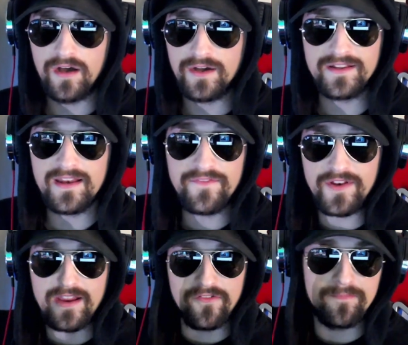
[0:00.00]
I didn't even
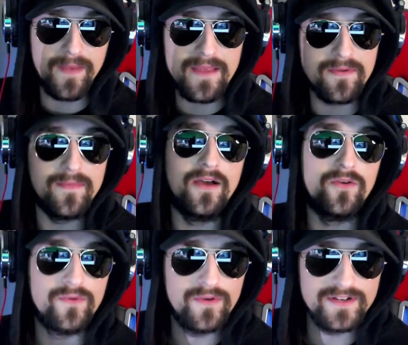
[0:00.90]
hear of Baby
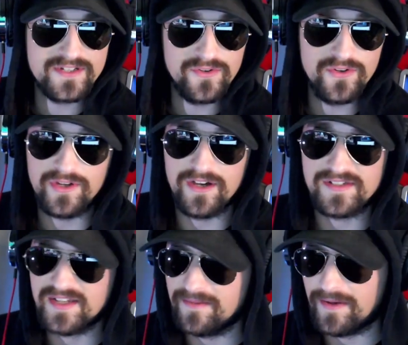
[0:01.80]
Metal until you guys
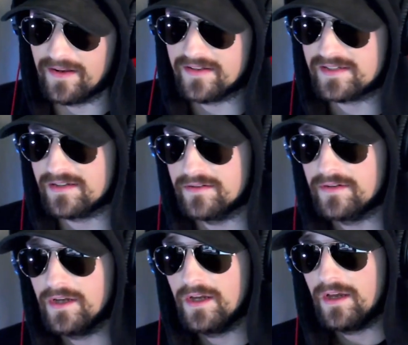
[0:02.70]
said about it. So
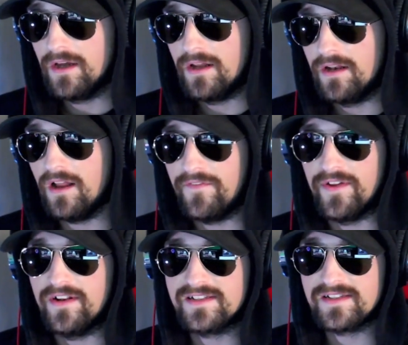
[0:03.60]
love it.
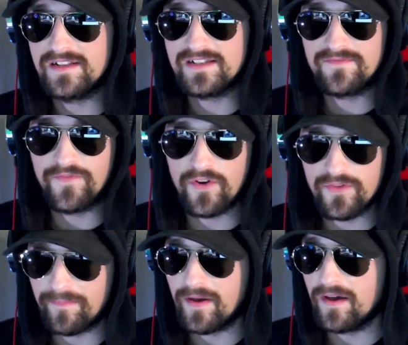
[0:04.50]
Let's let's throw the
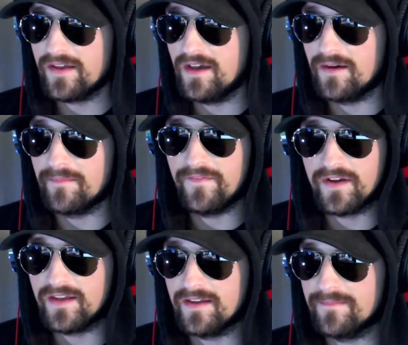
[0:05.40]
party up.
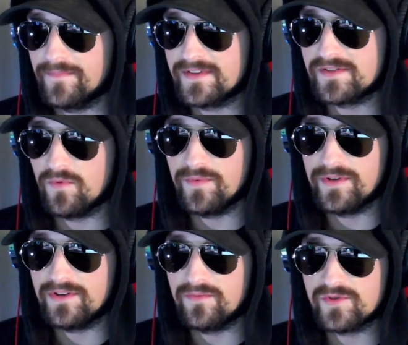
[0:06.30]
Fuck it. That's what we
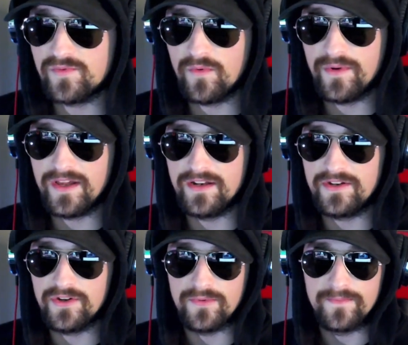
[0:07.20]
that's what we're here to
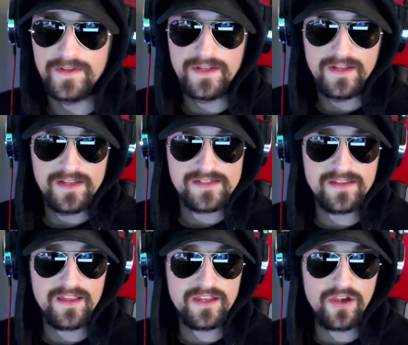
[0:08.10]
do. So
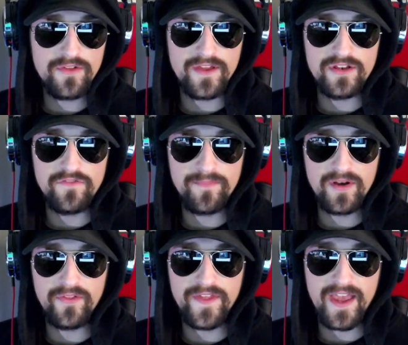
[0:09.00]
there you go then. You've been
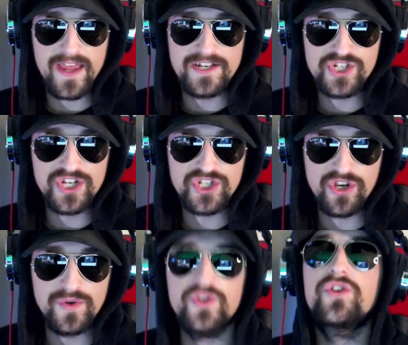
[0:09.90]
on that NJ show
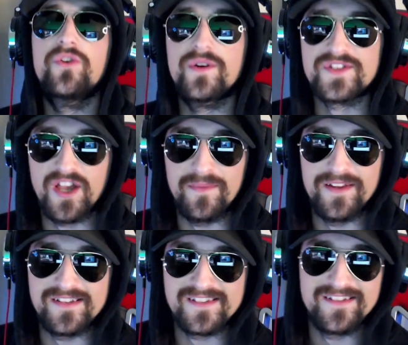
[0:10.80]
and you know what time it
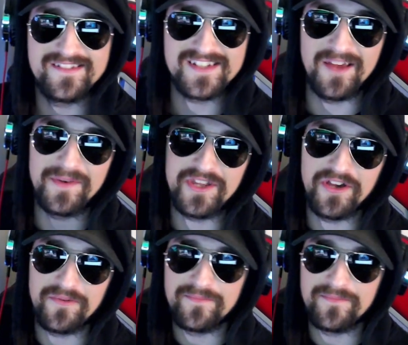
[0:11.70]
is. It's time to go.